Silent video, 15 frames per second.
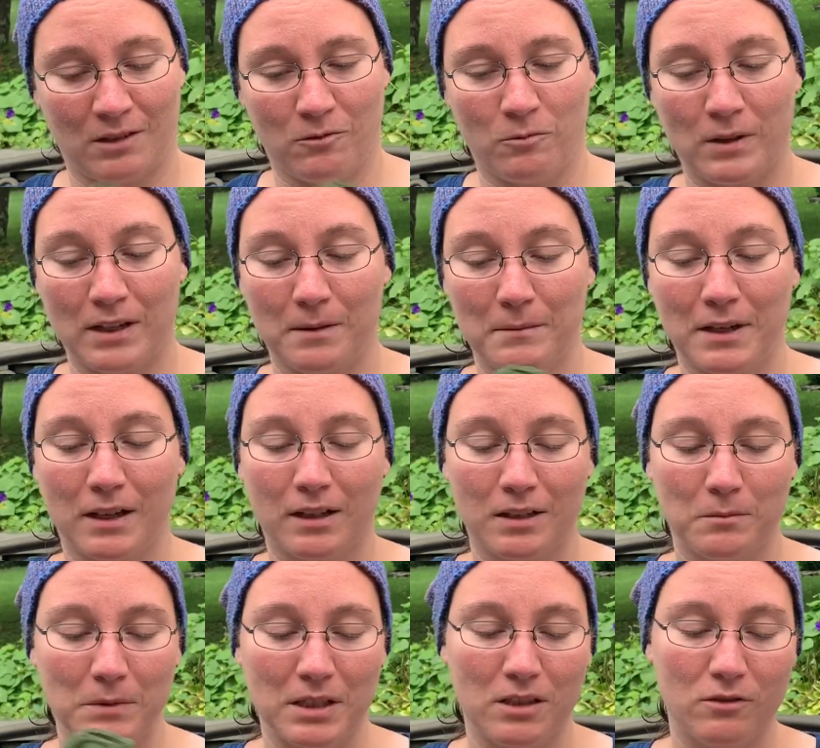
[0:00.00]
when I'm not
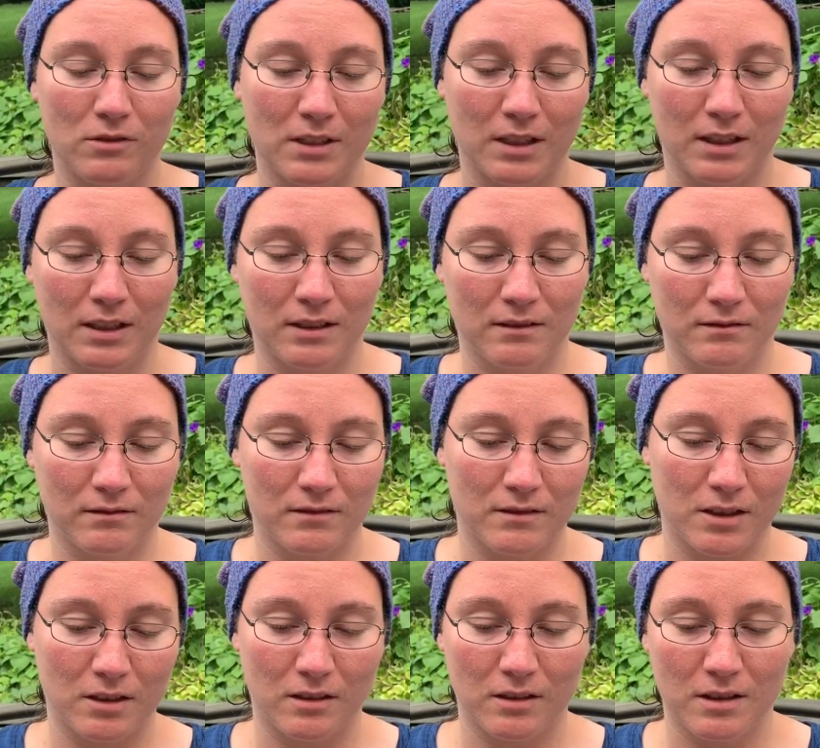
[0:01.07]
going to be using it
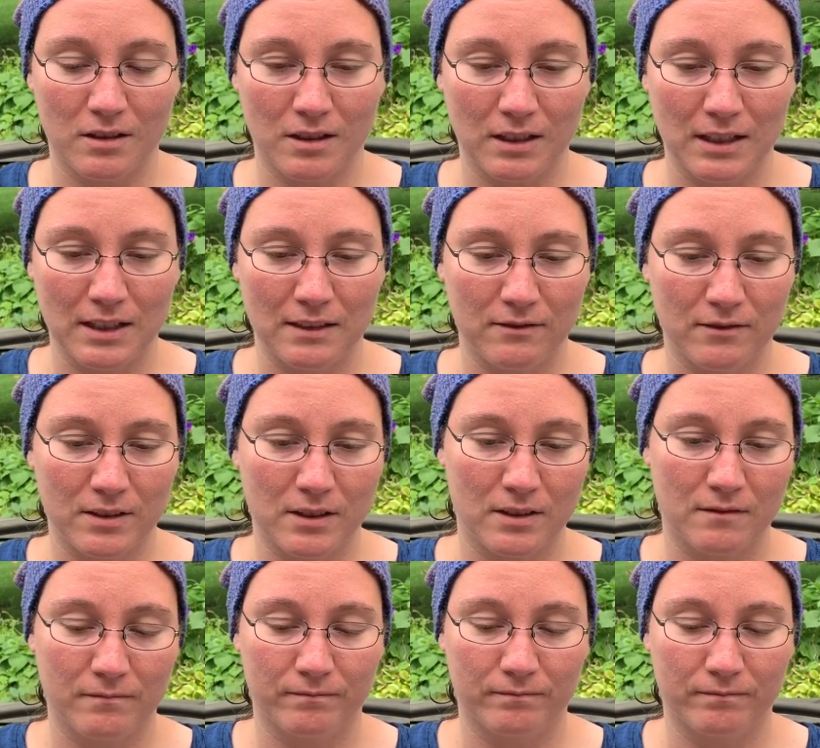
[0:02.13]
until the sleeves.